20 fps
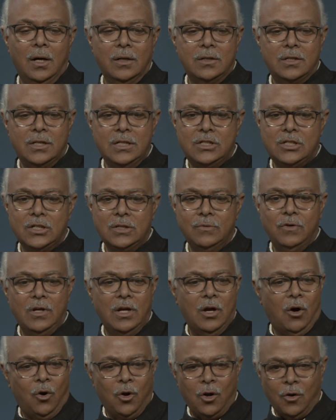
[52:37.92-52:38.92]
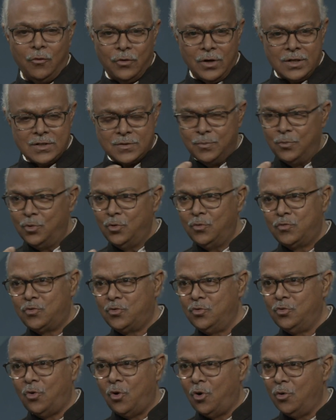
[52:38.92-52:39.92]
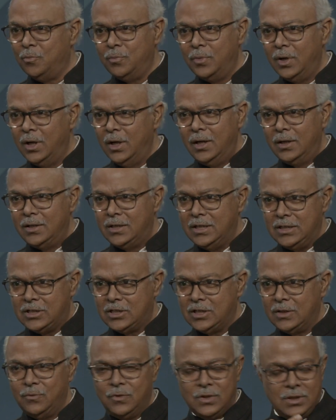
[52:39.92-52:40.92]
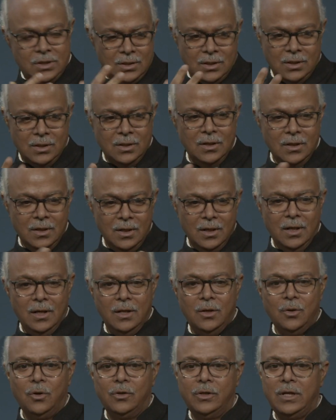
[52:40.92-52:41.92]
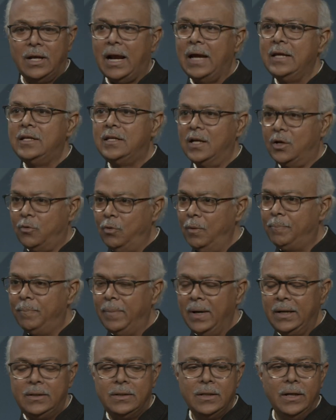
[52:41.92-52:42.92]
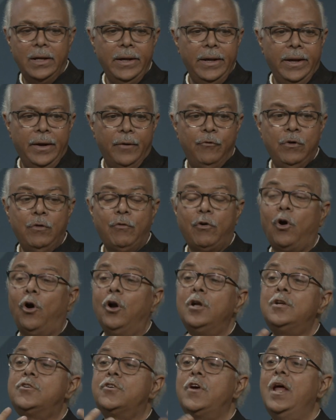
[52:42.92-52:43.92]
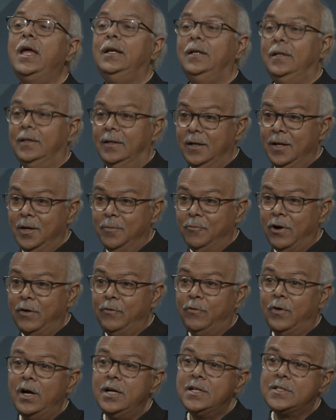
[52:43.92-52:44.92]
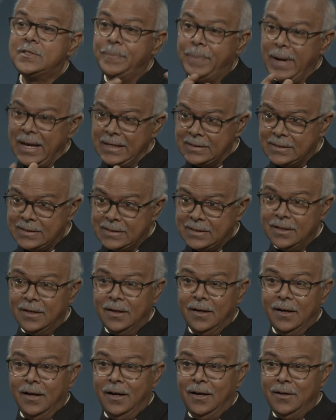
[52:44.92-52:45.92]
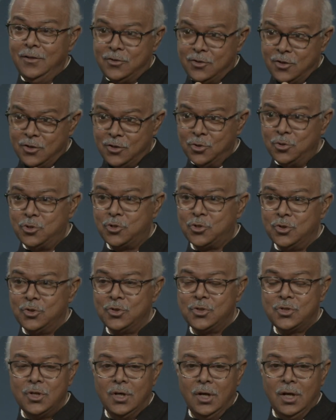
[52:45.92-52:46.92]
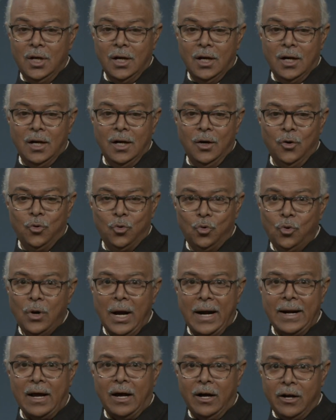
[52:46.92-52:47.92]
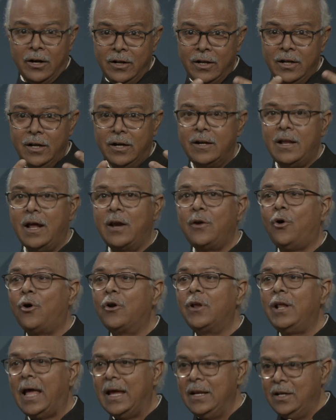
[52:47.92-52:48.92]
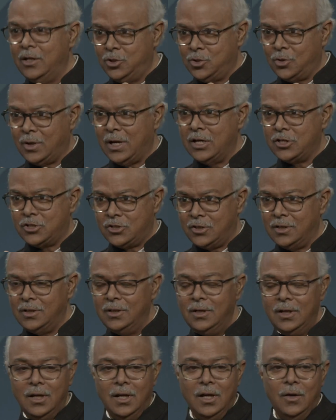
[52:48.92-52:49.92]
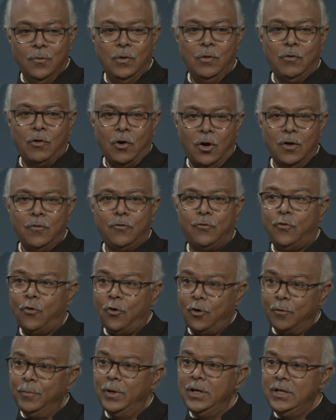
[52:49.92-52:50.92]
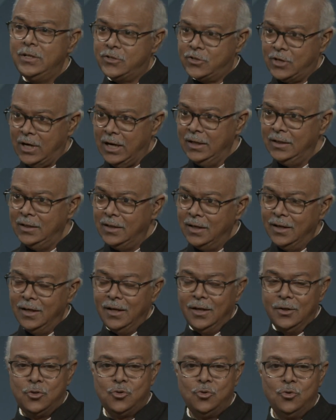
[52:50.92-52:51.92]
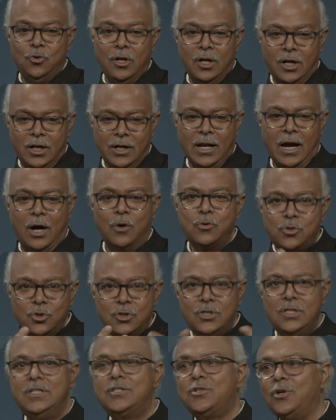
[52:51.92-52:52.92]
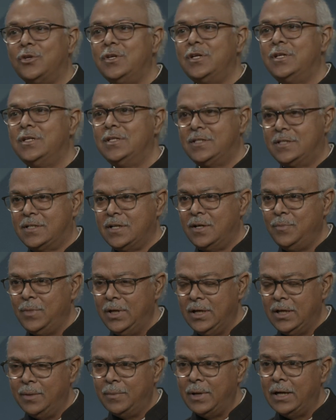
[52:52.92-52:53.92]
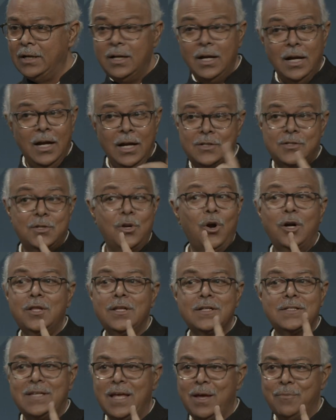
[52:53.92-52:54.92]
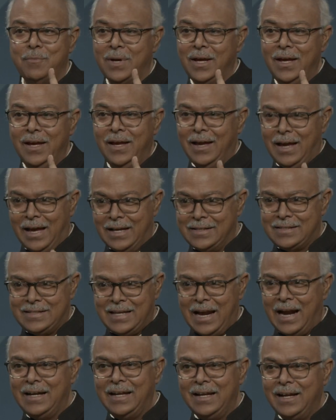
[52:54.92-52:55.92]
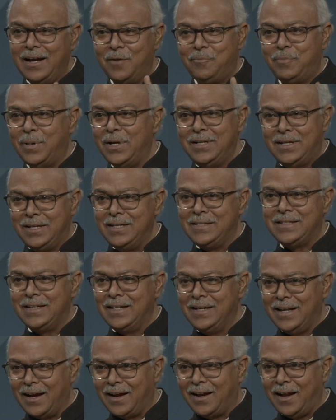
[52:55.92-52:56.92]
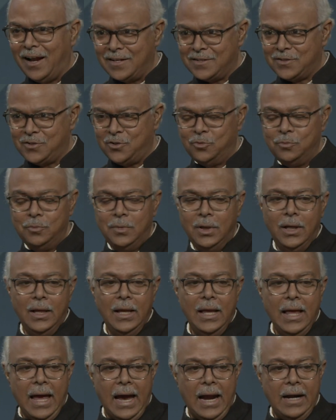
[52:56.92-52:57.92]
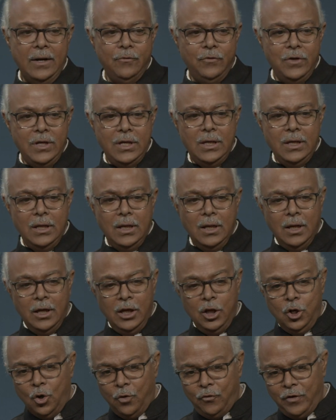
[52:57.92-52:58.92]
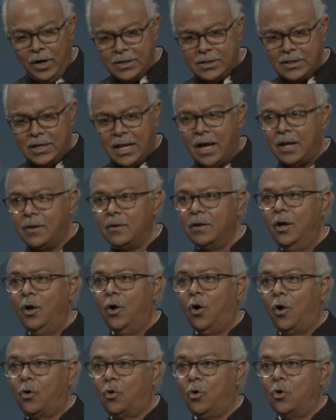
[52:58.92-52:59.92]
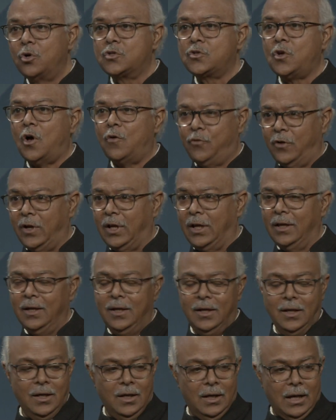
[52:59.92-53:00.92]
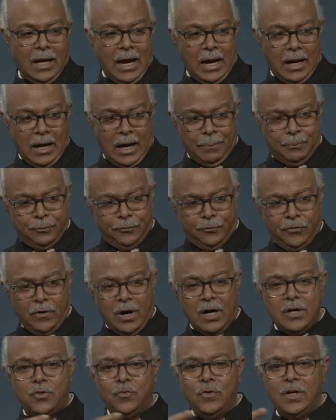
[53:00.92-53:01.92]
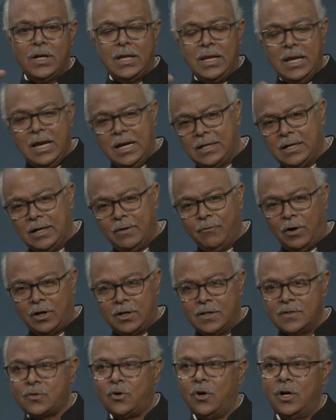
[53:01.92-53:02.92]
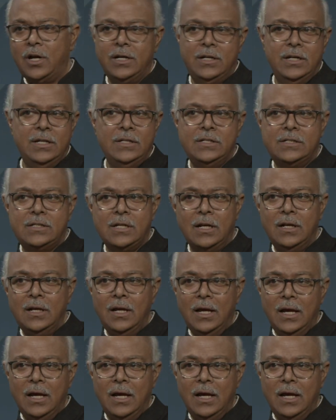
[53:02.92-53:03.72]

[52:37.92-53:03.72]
teaching. We all of us moved to home teaching with the right equipment. We were all trained by world's best institutions who had earlier done online education. We were all formally trained to learn how to teach on the digital medium. And it's not the same as standing up and teaching in a classroom. And we innovated our course offering. Upfront, we created what is called a digital